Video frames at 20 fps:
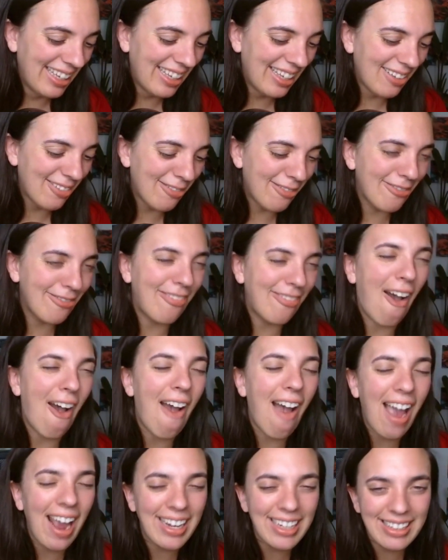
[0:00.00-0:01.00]

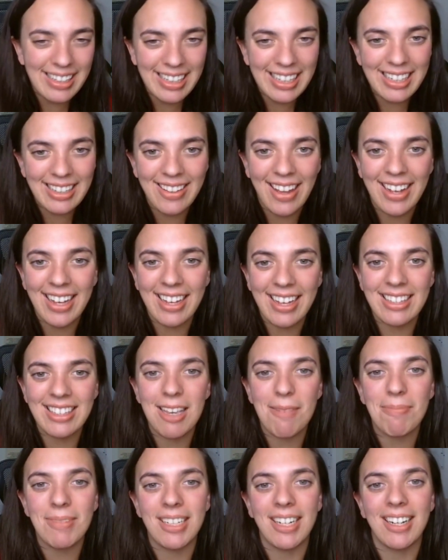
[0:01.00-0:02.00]
finally like
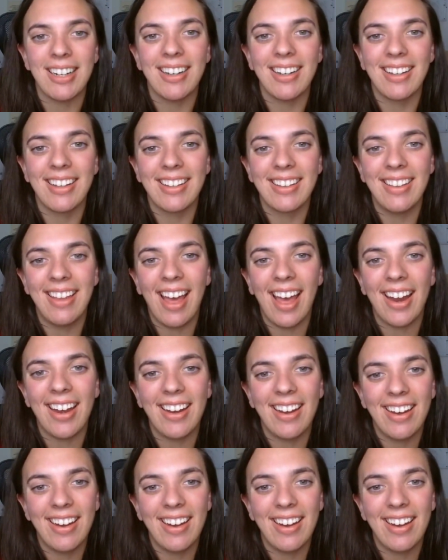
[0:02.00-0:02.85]
accepting that